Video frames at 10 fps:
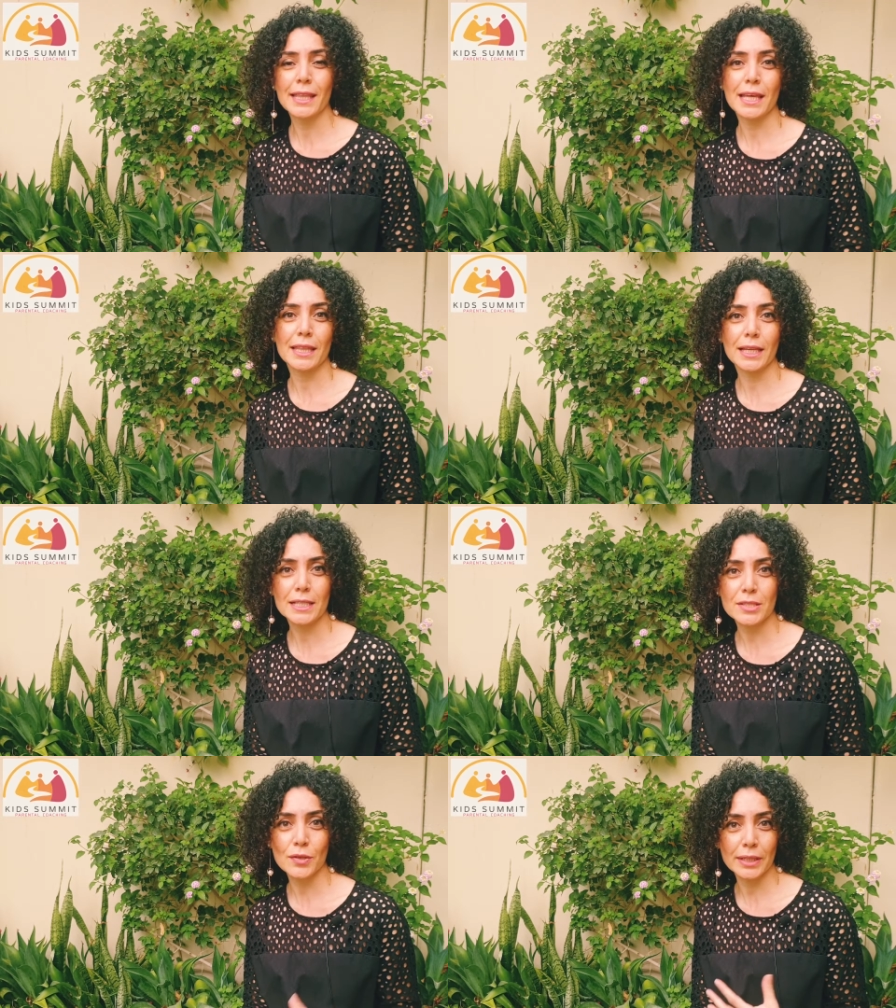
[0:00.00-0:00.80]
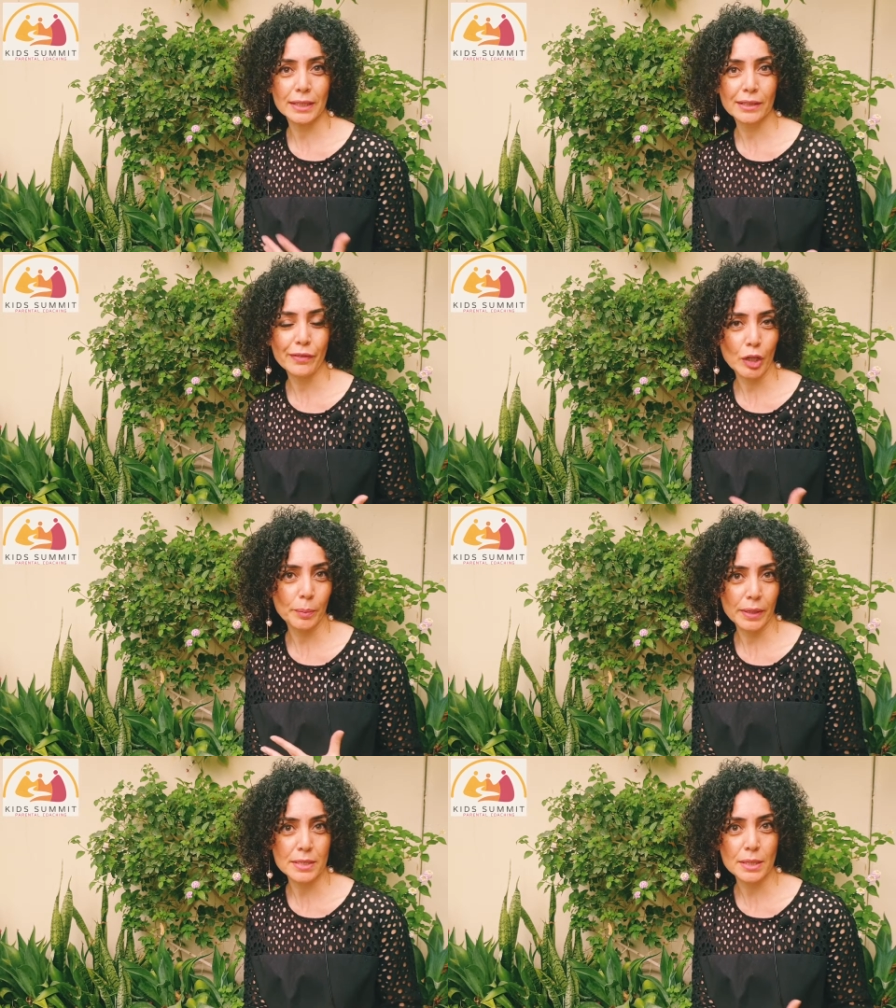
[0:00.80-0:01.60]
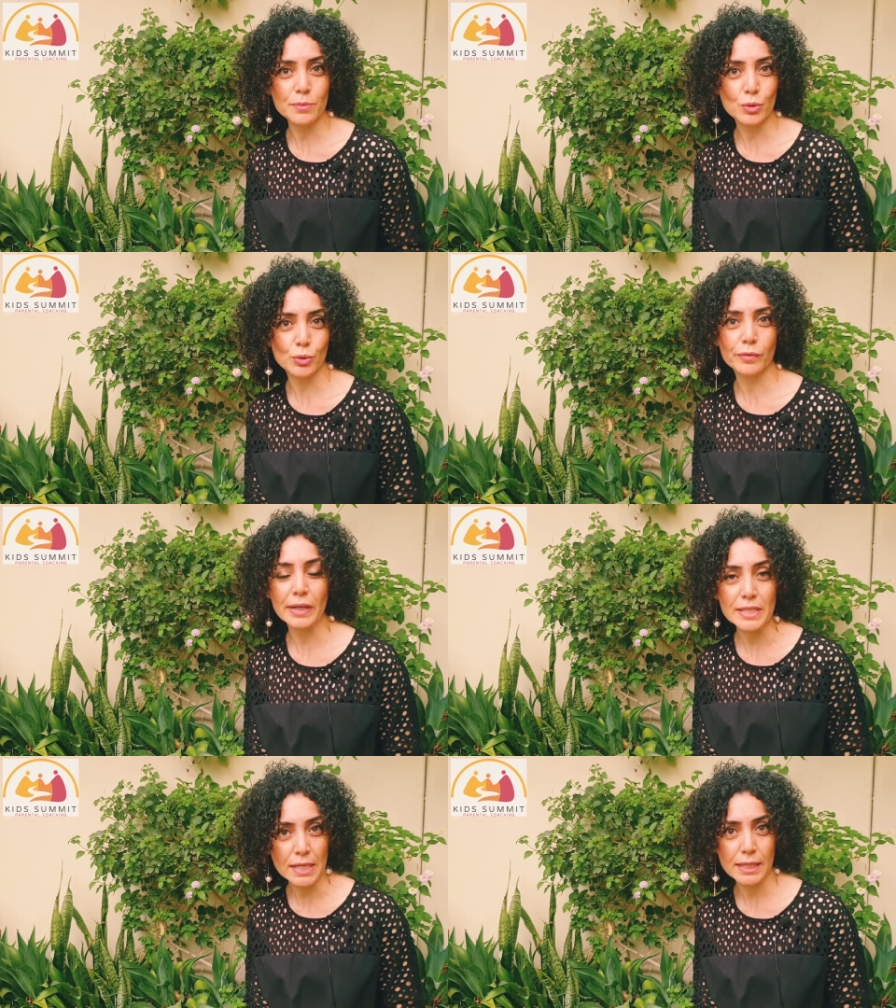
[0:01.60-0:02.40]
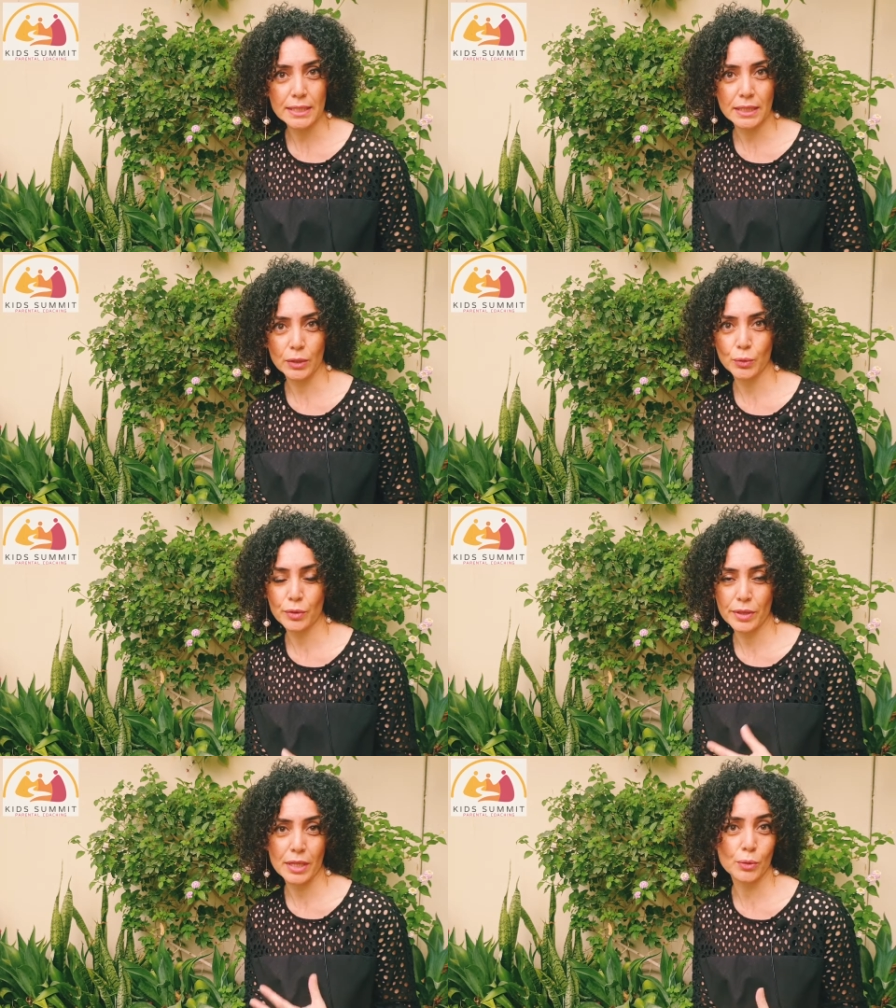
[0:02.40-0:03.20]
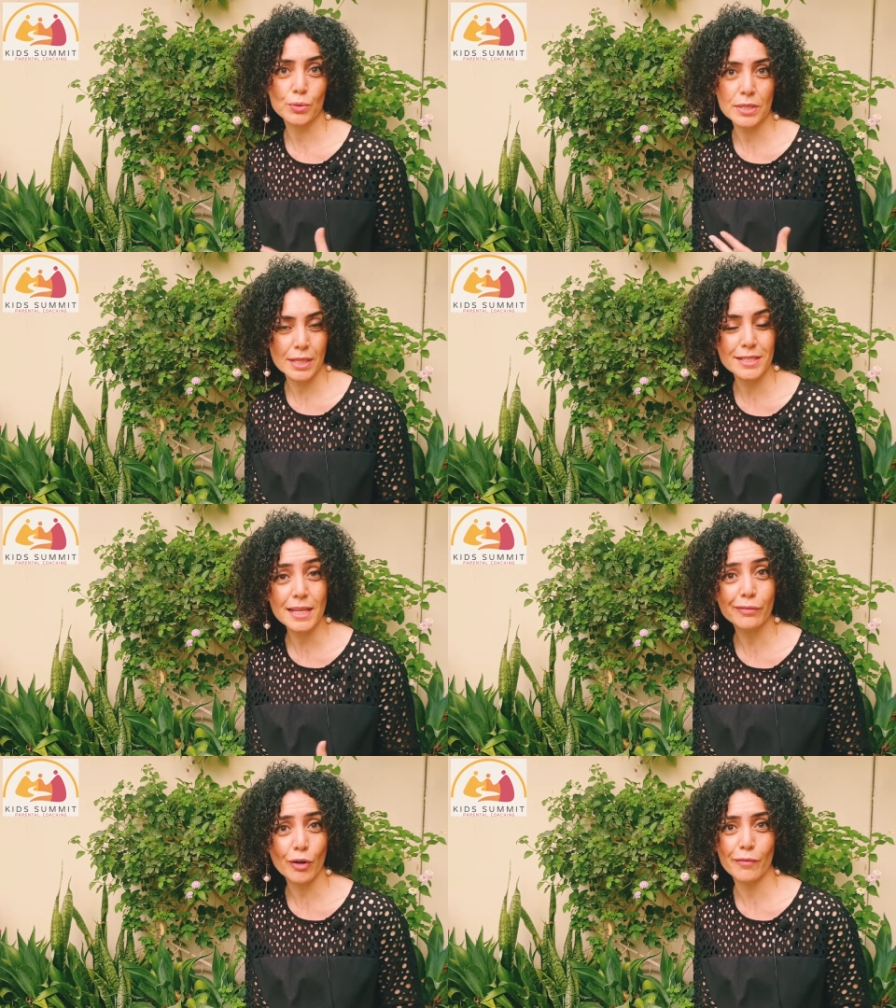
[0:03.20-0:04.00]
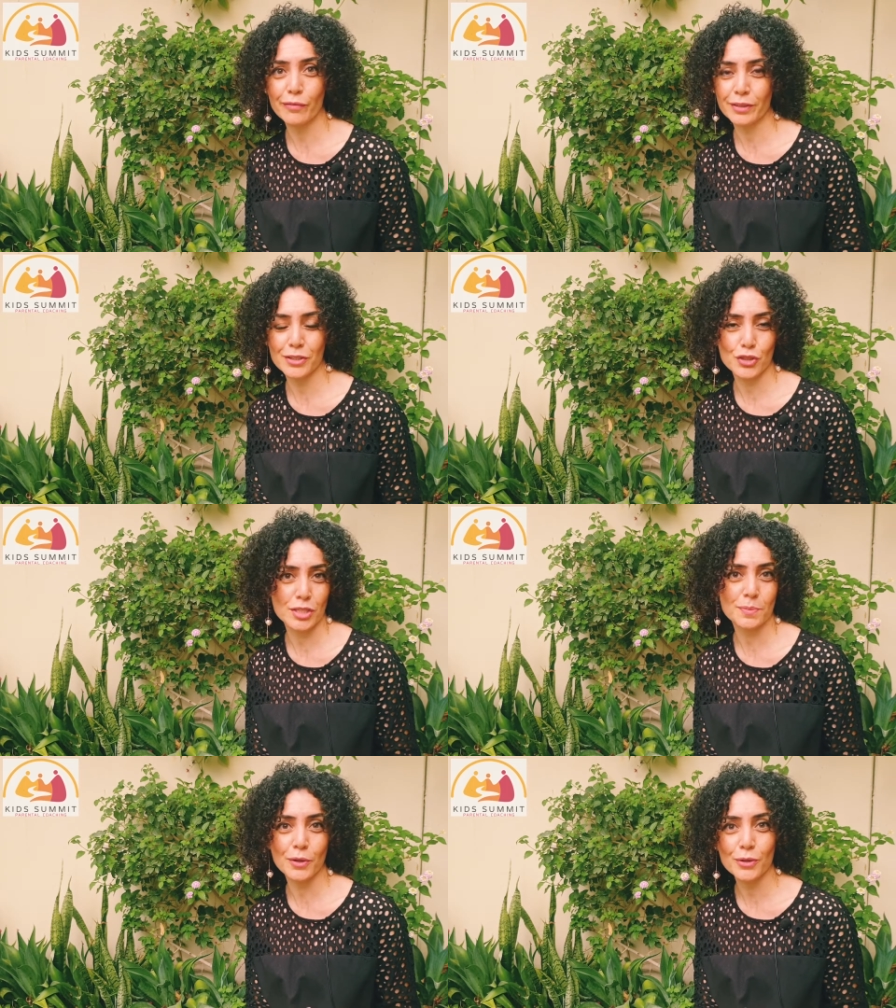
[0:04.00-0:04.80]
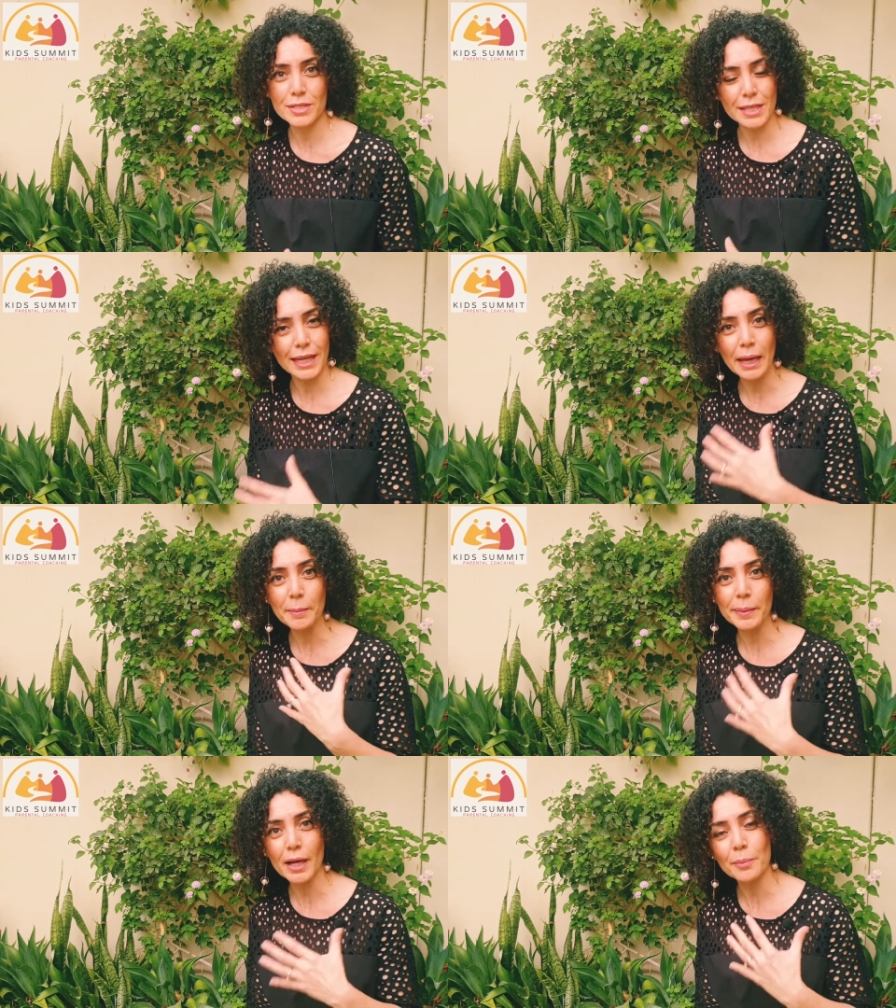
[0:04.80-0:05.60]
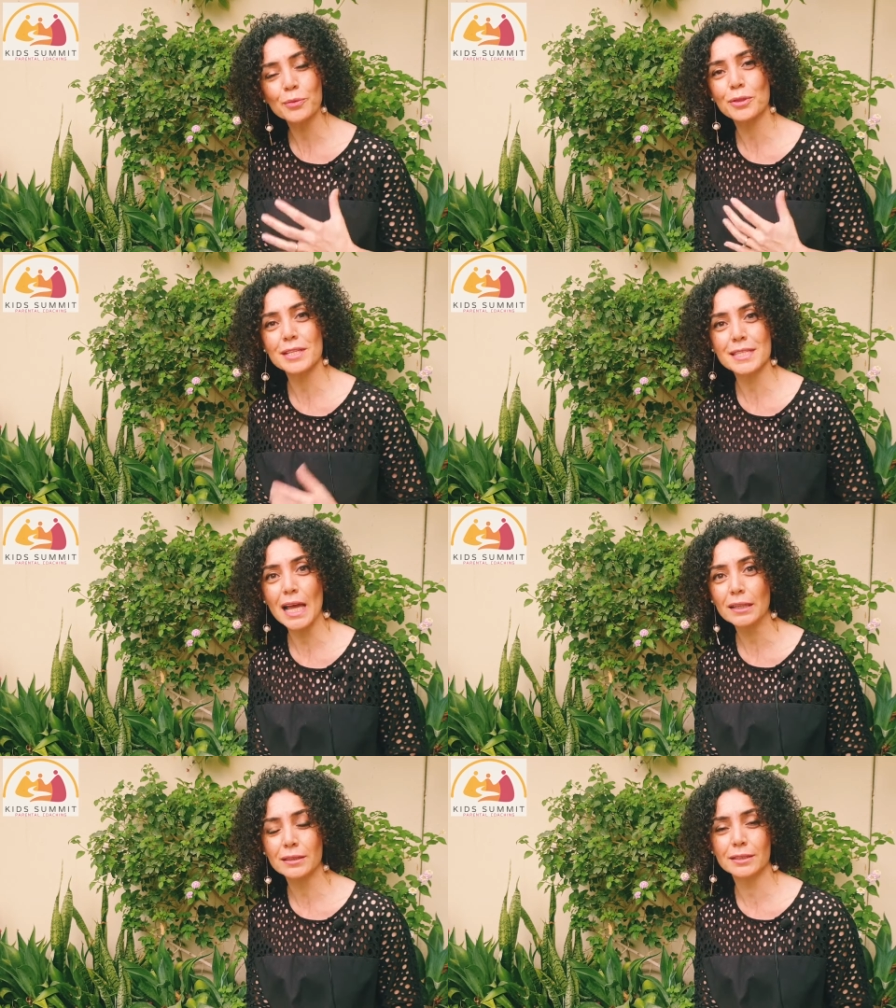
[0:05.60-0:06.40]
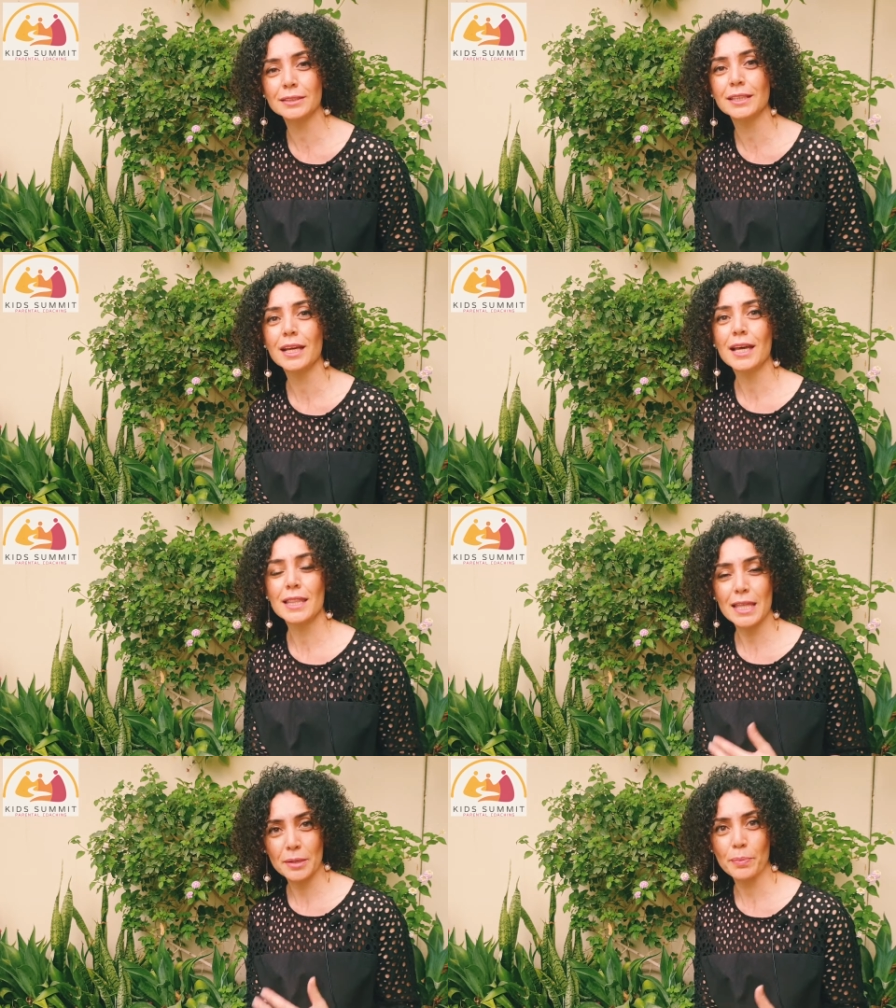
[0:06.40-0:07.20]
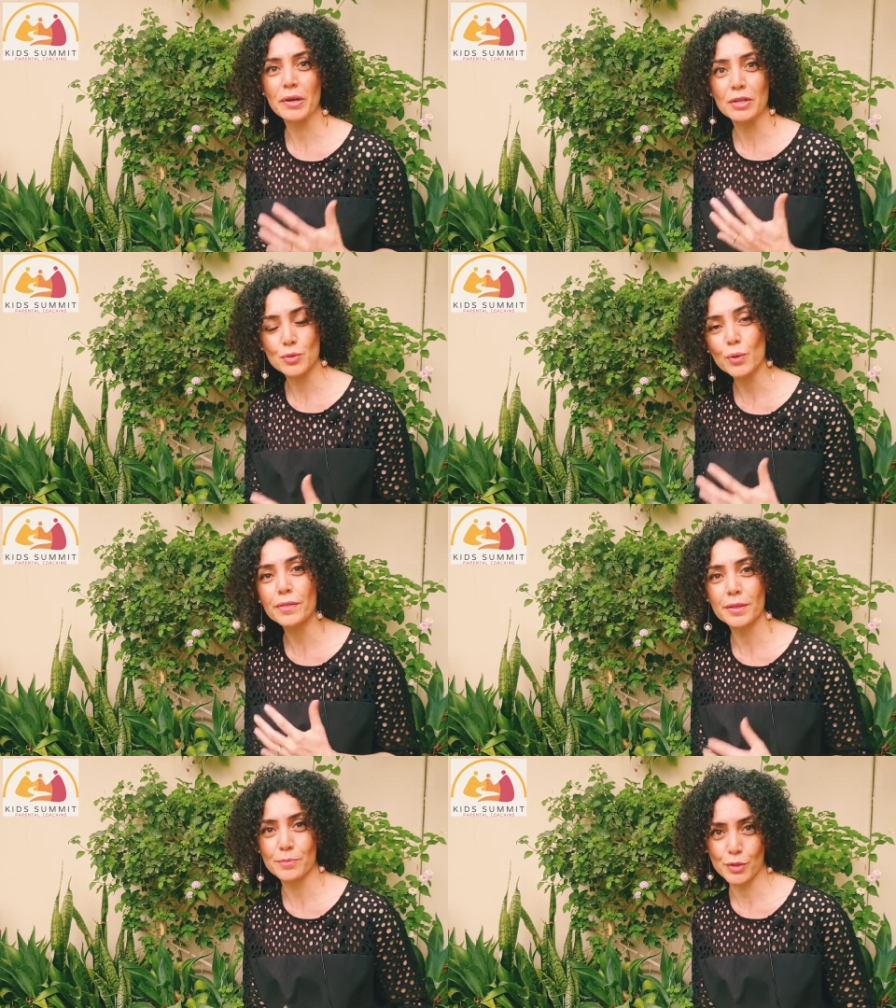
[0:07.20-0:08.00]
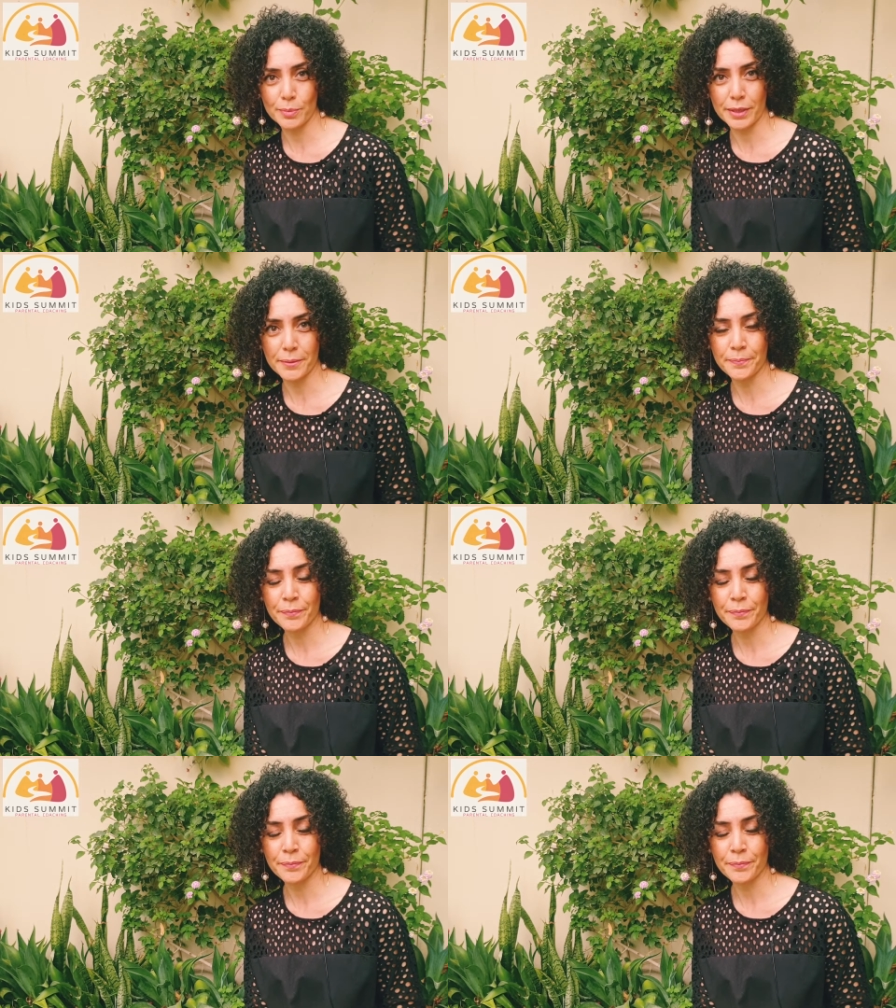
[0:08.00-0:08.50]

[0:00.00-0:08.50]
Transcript: that the kids starting developing some sort of anxiety, or they lose their self-confidence just because they can't be up to the standards that their parents want them to be.